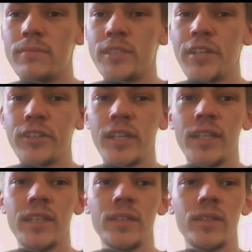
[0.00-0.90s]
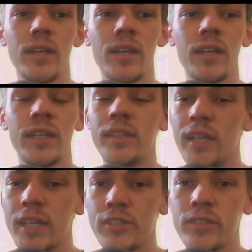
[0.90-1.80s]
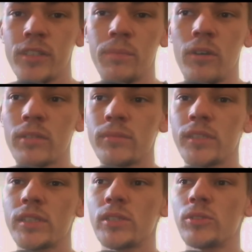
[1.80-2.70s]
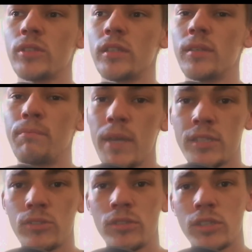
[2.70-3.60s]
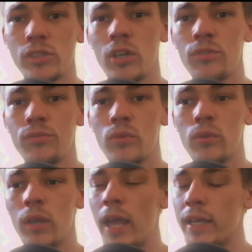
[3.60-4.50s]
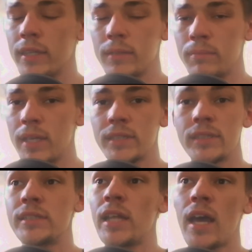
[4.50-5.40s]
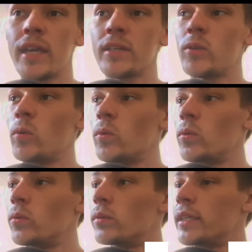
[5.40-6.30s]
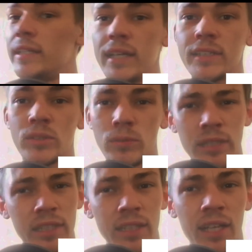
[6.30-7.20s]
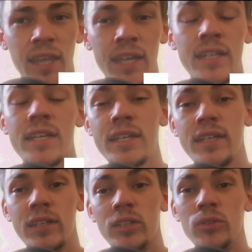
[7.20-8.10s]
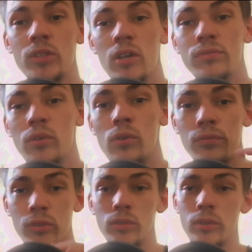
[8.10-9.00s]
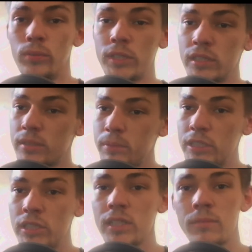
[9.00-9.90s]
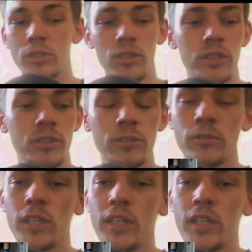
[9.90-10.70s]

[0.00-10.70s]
Generally in the electrical department, the best unit to go for, like the best is Nike or Adidas or anything like that, you'd go for Fluke, which is the picture that I'm showing you,